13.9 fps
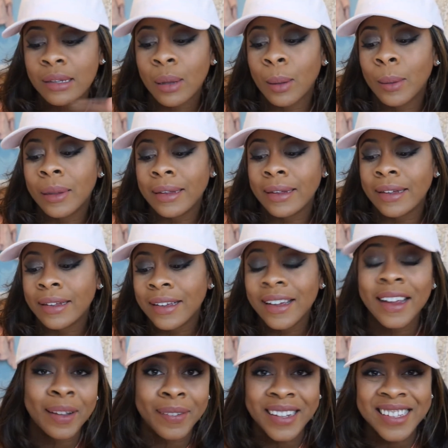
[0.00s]
So
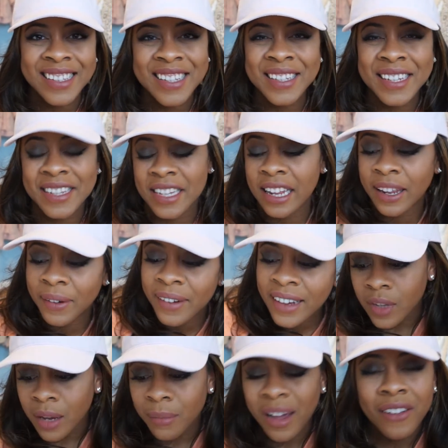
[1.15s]
anyways, let's continue.
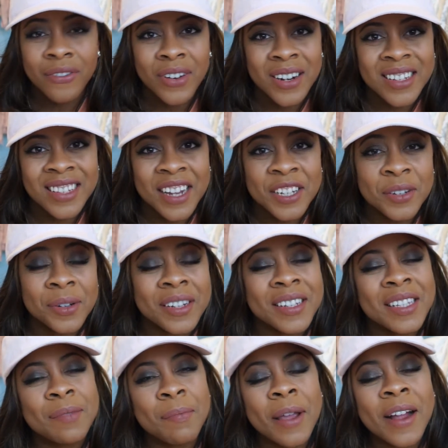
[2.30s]
My first sexual
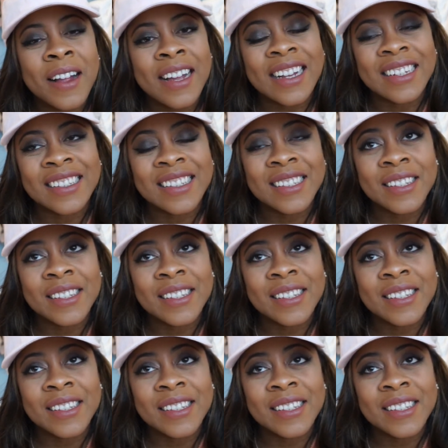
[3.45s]
experience.